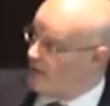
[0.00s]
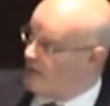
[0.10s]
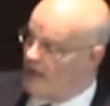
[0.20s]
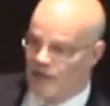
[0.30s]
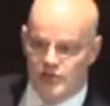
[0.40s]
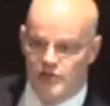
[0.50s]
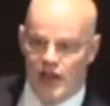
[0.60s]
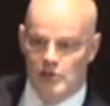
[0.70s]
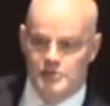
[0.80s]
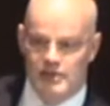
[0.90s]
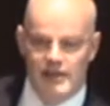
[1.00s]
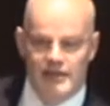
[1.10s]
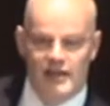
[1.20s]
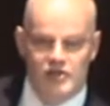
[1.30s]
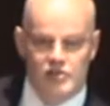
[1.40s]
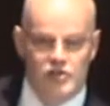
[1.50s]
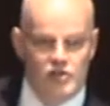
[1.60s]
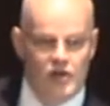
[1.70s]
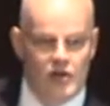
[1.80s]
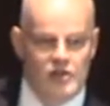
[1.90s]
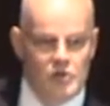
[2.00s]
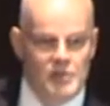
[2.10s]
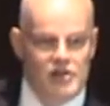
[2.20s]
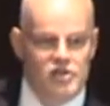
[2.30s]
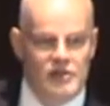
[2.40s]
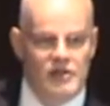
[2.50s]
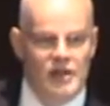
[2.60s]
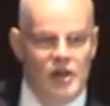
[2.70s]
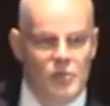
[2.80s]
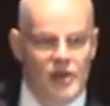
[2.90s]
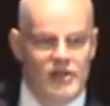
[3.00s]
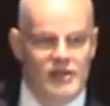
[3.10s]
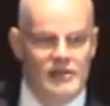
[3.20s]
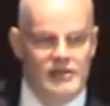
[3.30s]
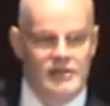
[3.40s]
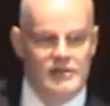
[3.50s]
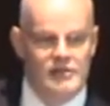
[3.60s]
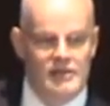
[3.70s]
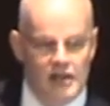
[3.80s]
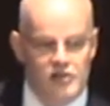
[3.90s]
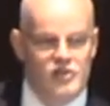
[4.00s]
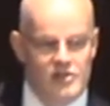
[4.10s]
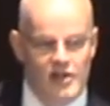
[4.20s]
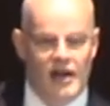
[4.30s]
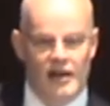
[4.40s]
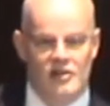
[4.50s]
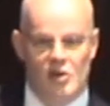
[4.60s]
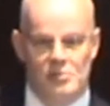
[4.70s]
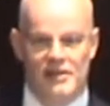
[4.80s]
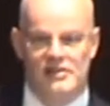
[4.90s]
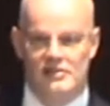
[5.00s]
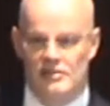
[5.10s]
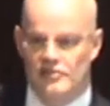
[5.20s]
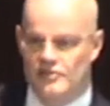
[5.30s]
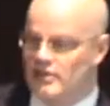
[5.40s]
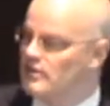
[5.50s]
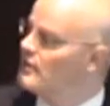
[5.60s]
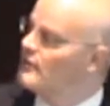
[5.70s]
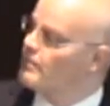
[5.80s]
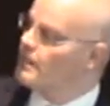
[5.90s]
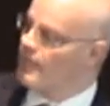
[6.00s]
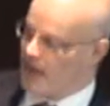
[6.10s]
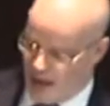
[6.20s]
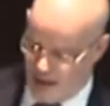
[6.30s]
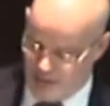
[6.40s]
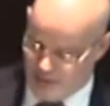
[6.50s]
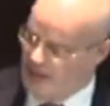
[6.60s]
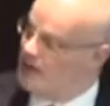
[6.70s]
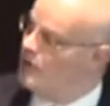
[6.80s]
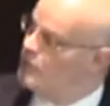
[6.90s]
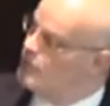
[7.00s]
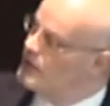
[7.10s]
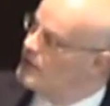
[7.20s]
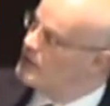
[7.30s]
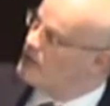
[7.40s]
They have developed an index to measure whether countries are competitive. And we